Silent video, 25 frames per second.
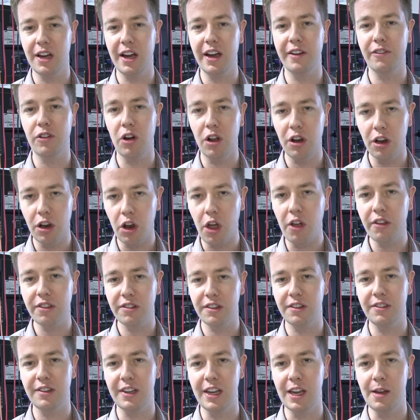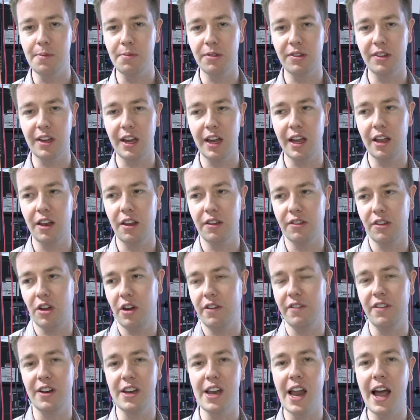I've got lots of teams here. There's
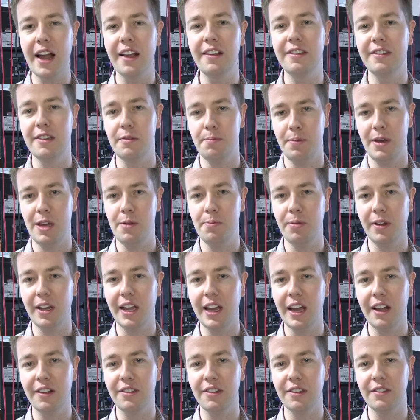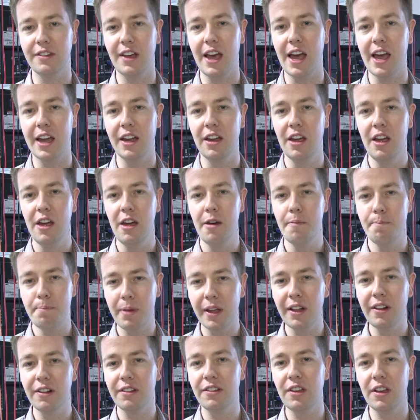over 90 people here today
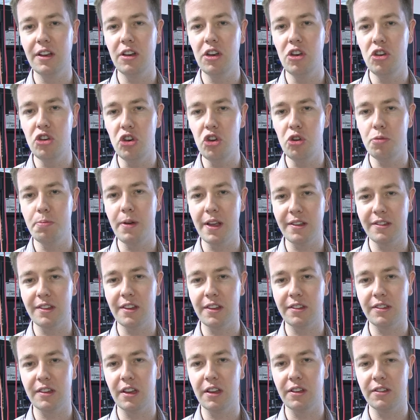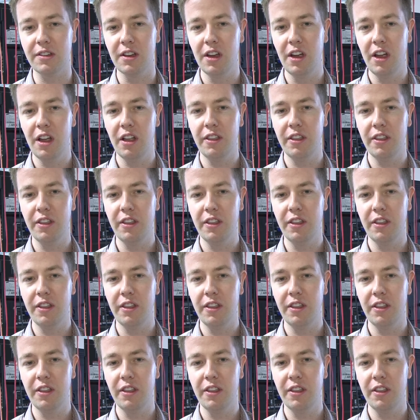building new businesses.